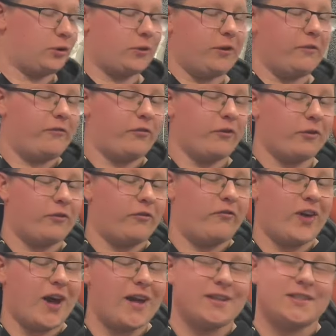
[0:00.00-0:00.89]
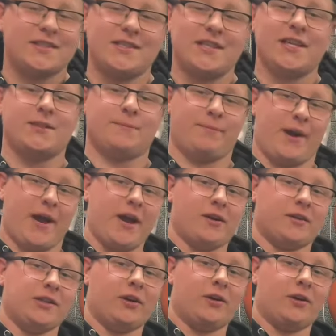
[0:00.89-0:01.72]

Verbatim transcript: three, four, five, six pairs.